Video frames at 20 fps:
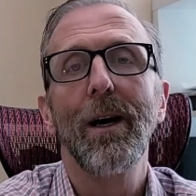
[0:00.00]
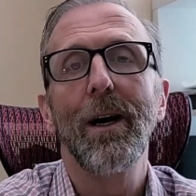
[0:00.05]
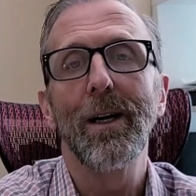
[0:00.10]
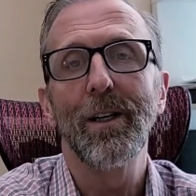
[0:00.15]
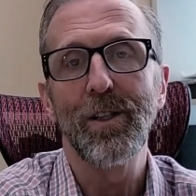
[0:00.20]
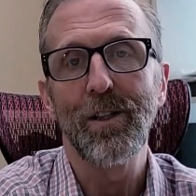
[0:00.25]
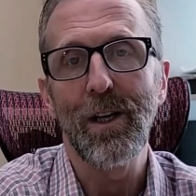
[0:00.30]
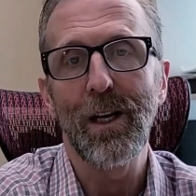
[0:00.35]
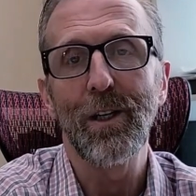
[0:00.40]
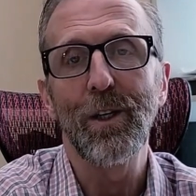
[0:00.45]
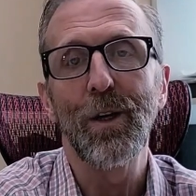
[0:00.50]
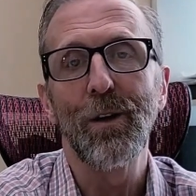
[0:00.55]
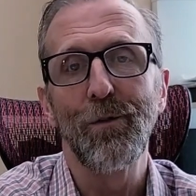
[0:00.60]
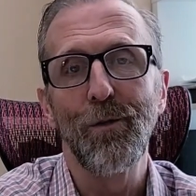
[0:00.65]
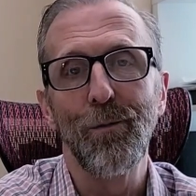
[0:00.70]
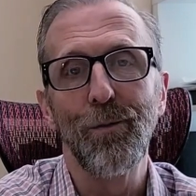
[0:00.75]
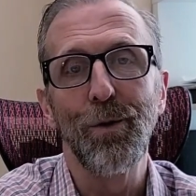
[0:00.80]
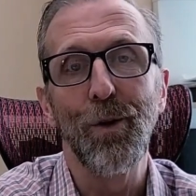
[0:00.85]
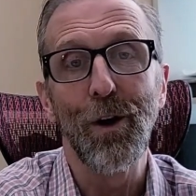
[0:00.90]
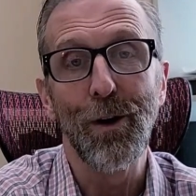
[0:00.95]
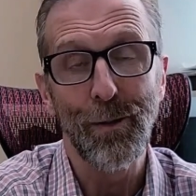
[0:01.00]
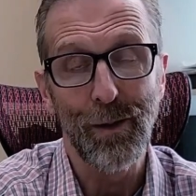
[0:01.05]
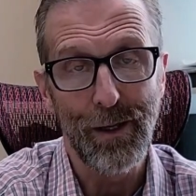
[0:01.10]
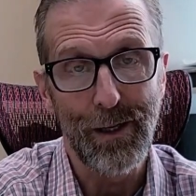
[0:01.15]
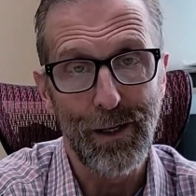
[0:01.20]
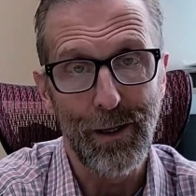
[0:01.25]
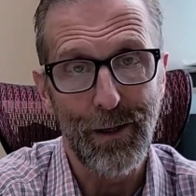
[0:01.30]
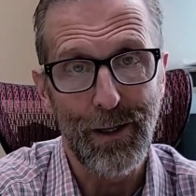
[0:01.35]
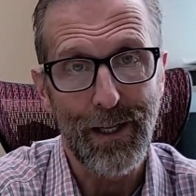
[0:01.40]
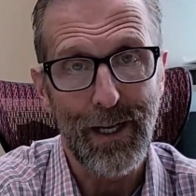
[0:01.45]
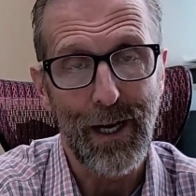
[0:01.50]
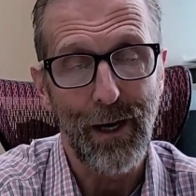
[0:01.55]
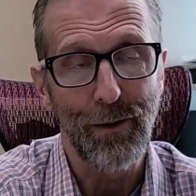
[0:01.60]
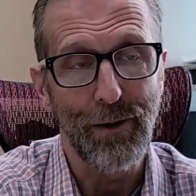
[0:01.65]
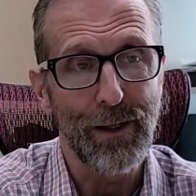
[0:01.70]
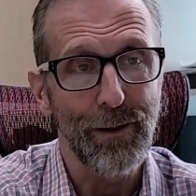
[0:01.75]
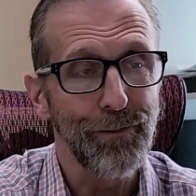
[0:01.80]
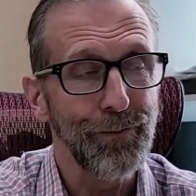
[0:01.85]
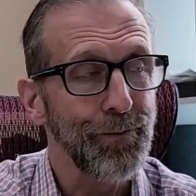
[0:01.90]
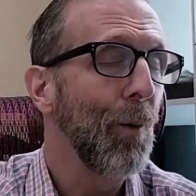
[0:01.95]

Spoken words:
sector of employment in Erie County.